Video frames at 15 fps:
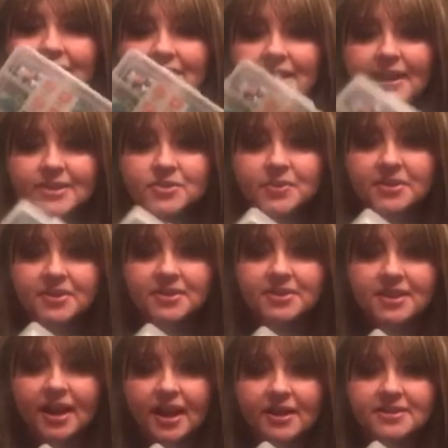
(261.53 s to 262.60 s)
That's what
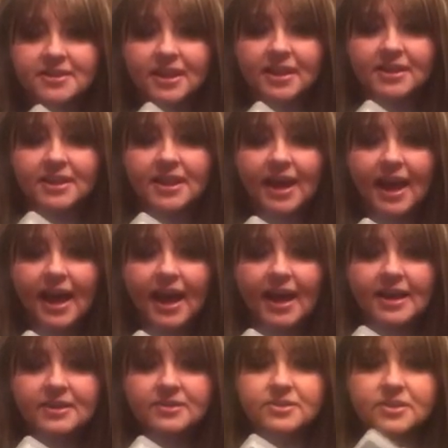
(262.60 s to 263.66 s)
this has. And it
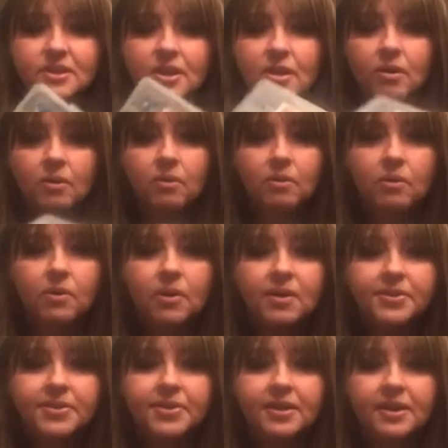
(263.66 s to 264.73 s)
has
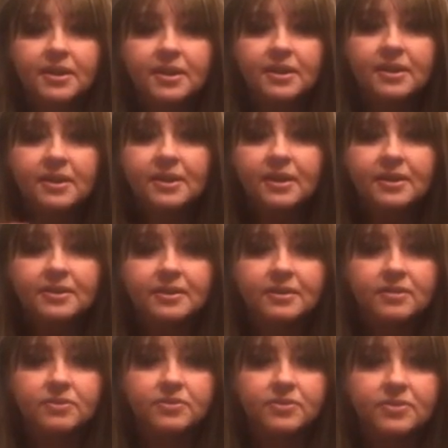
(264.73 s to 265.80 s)
all the kind
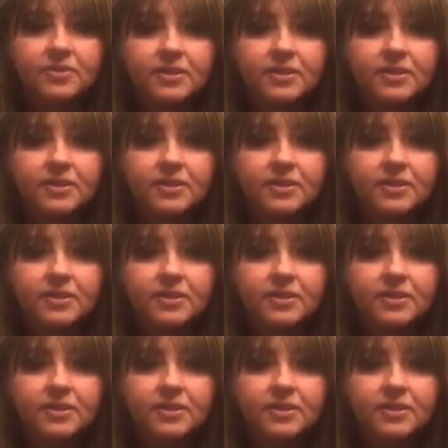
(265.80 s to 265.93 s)
of,